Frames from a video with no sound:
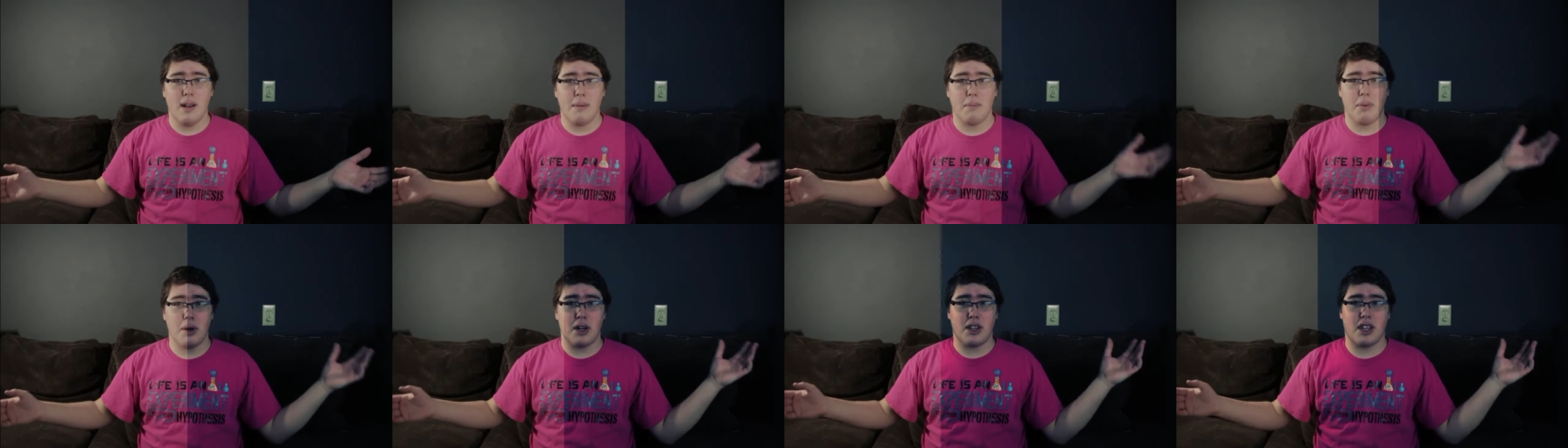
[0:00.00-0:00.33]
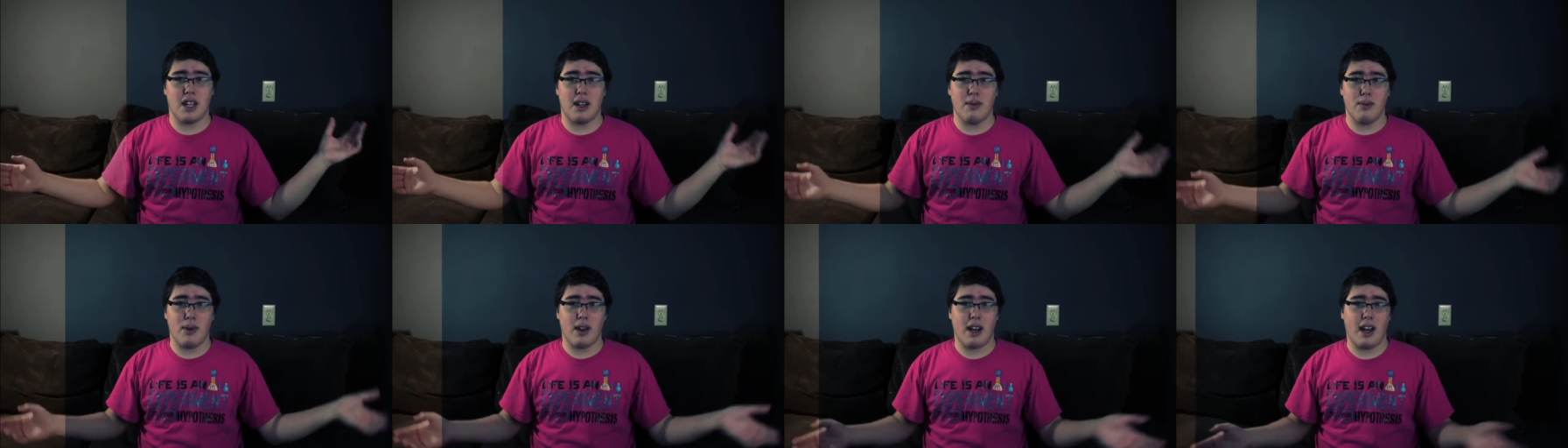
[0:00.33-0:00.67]
but
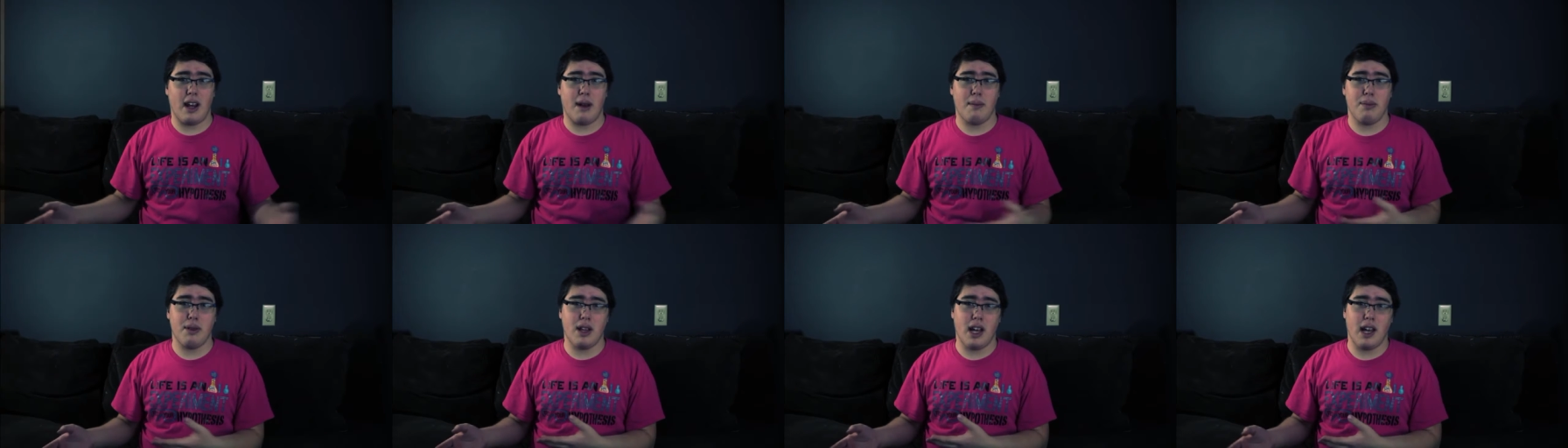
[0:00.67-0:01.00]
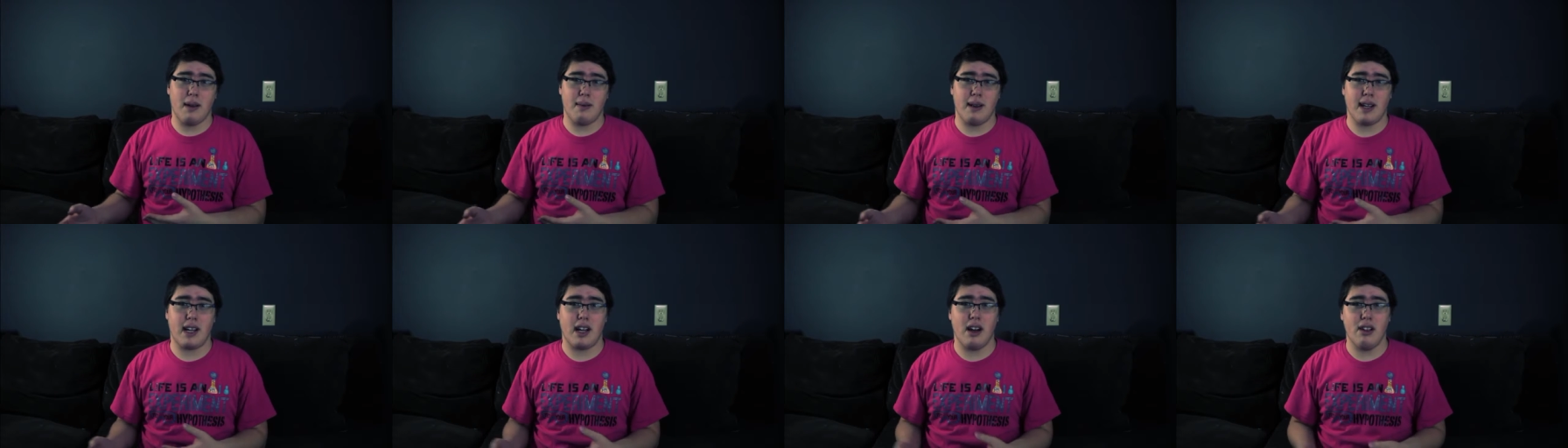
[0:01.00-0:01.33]
then when I
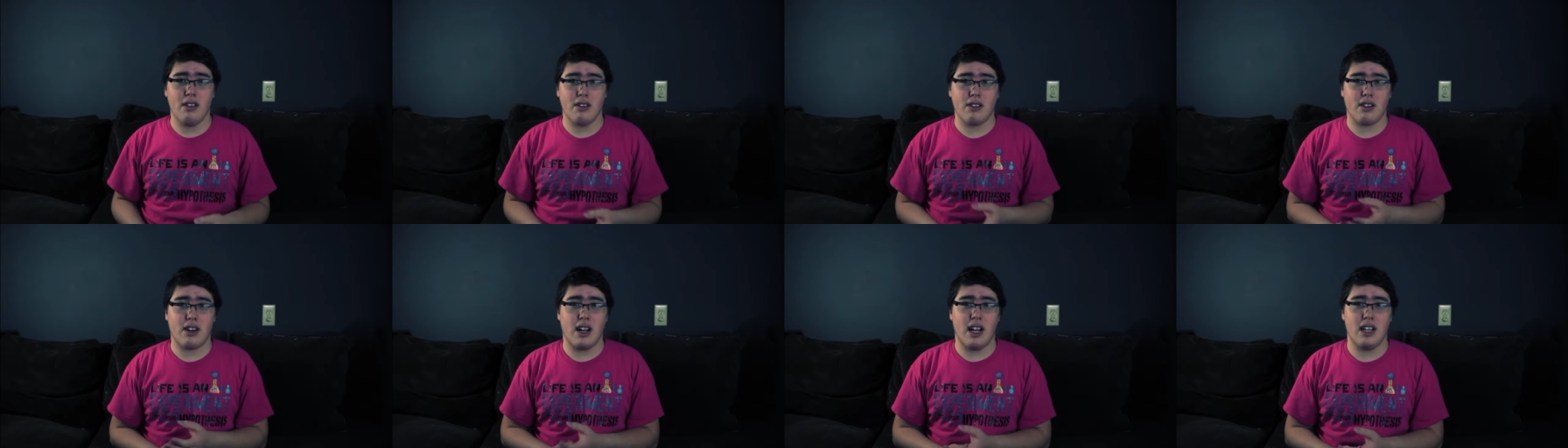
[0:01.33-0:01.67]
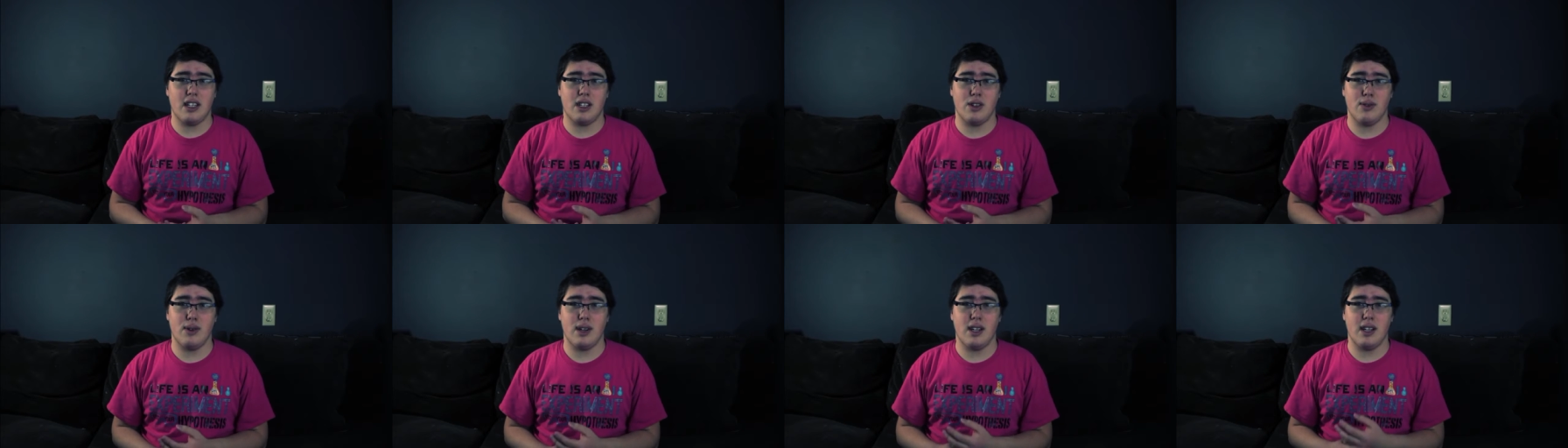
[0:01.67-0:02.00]
apply my color
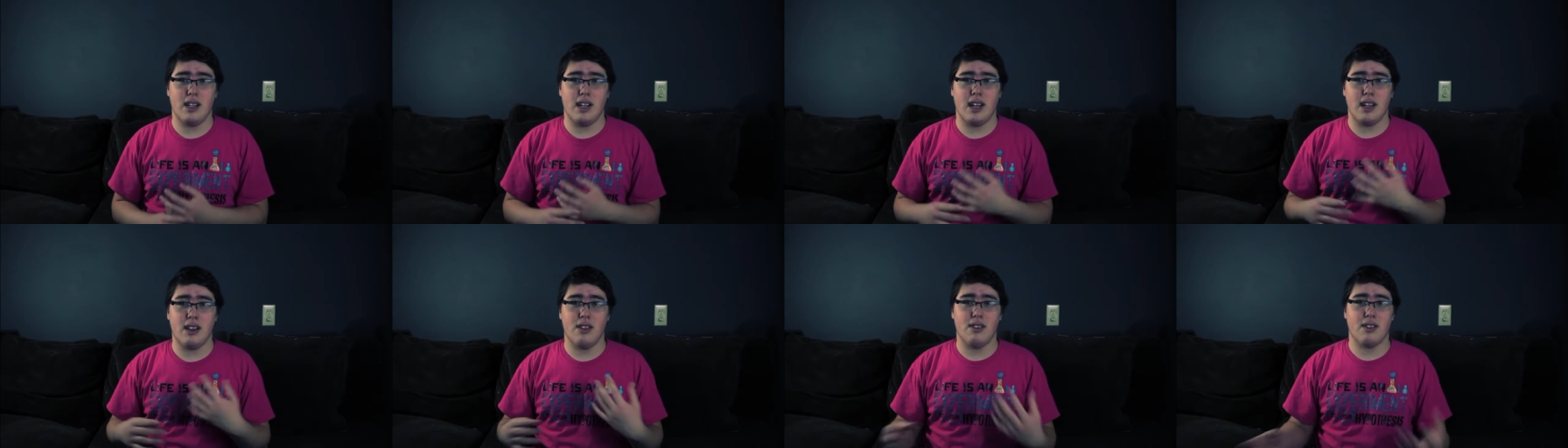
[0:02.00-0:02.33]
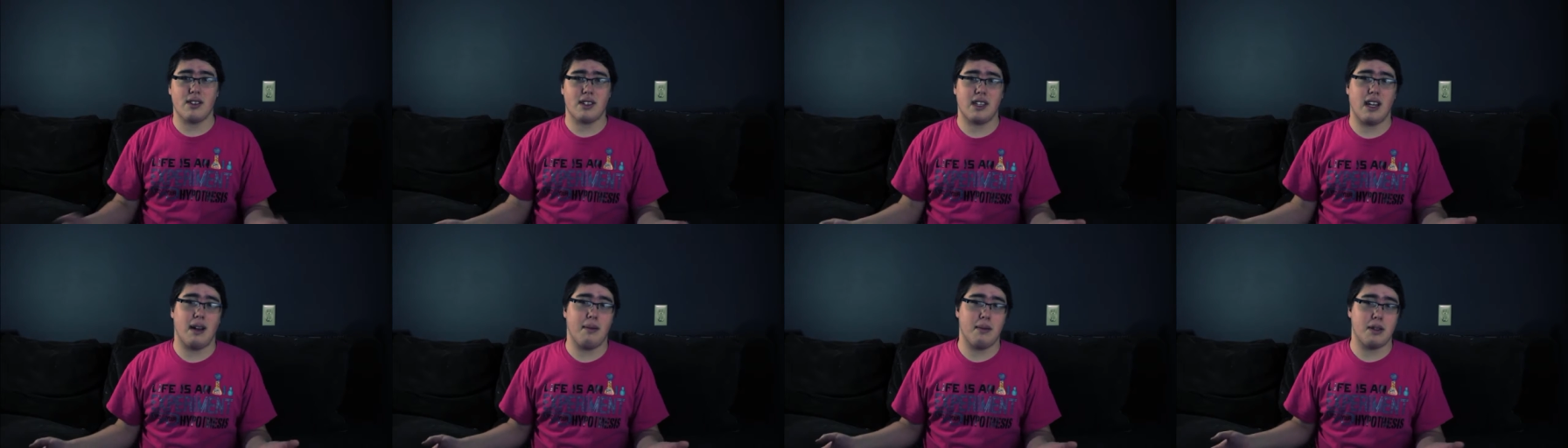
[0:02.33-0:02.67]
grade to it, it
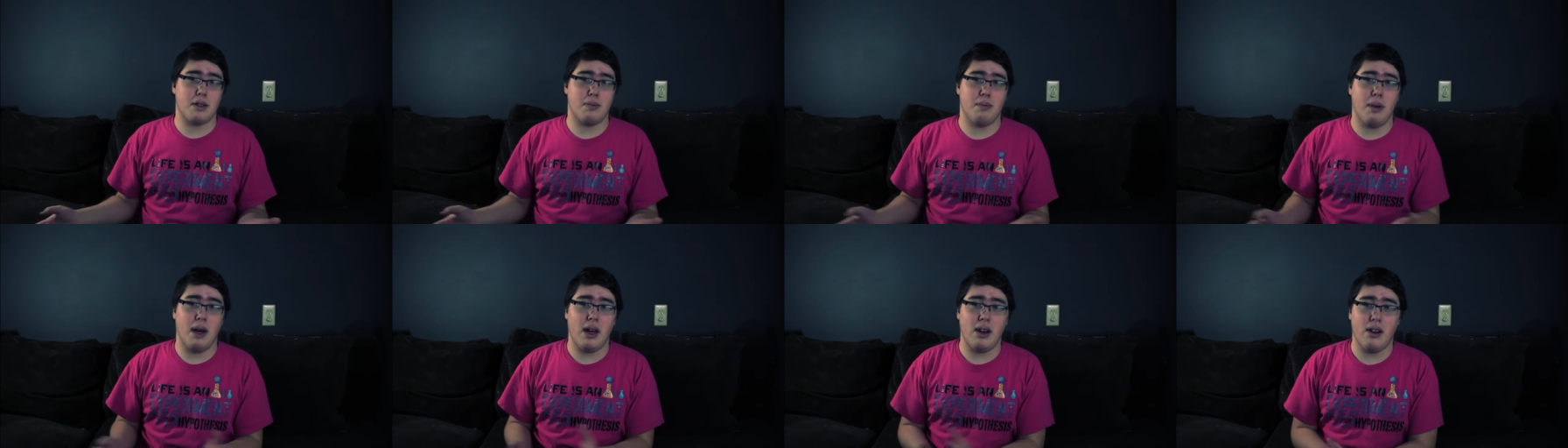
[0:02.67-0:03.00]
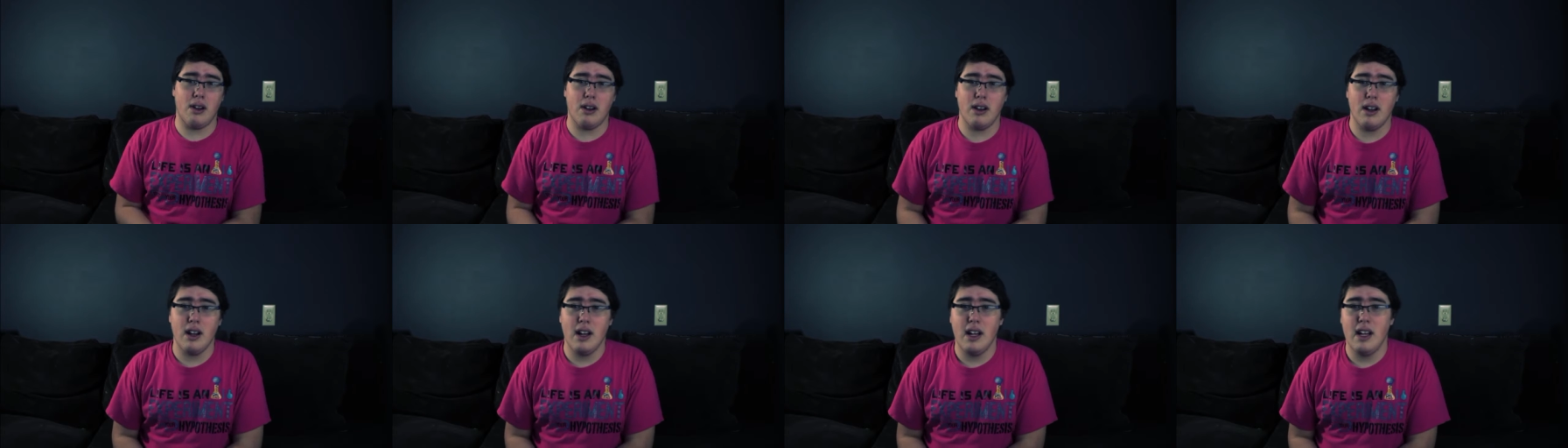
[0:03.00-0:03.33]
looks that much
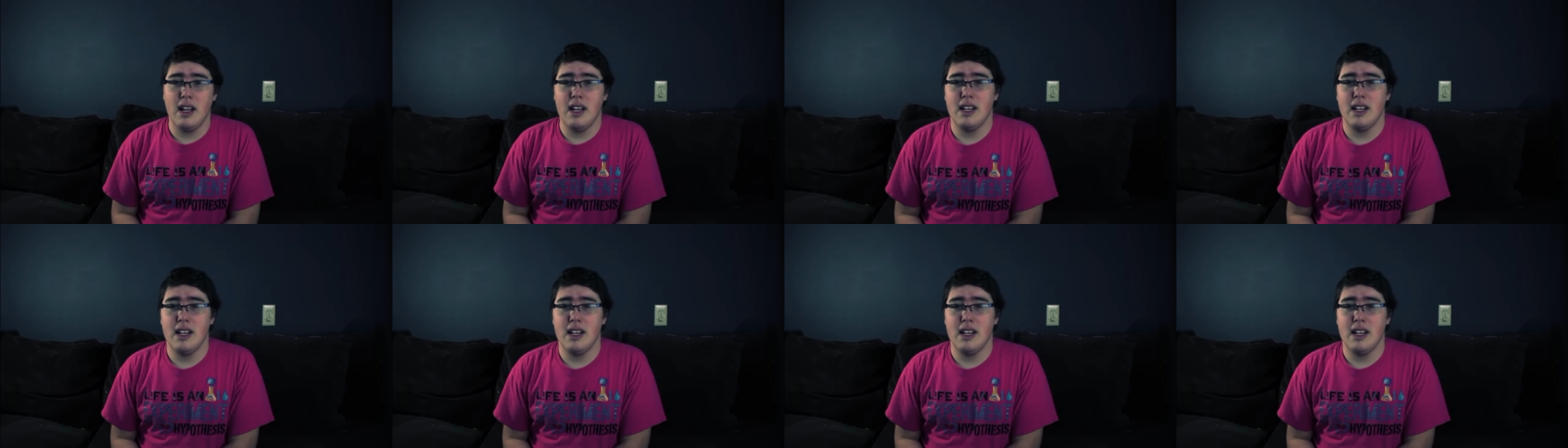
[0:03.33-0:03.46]
better.